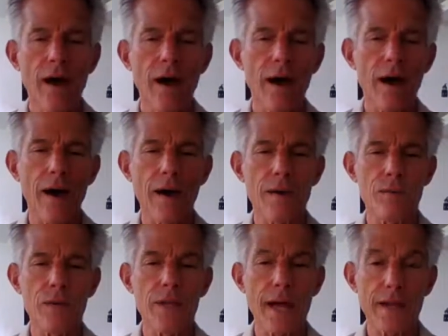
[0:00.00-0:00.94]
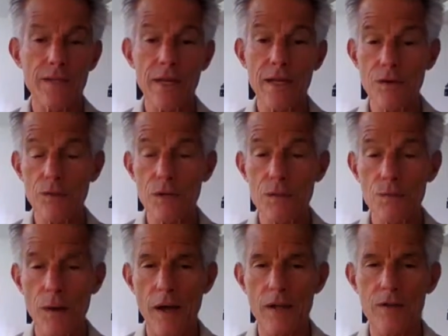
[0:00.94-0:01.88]
relaxation
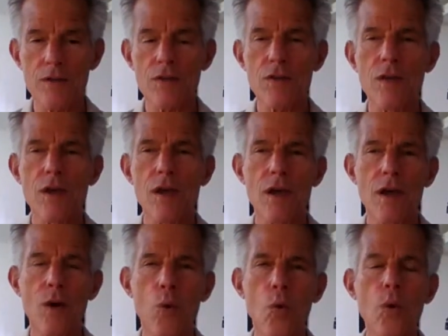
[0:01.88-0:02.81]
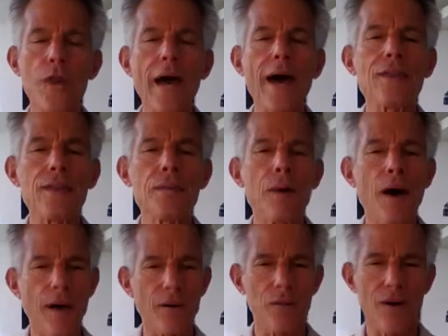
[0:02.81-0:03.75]
response without the
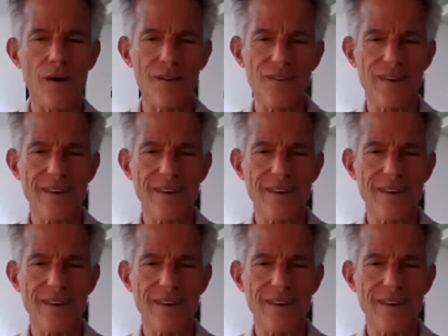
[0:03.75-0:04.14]
mind wandering.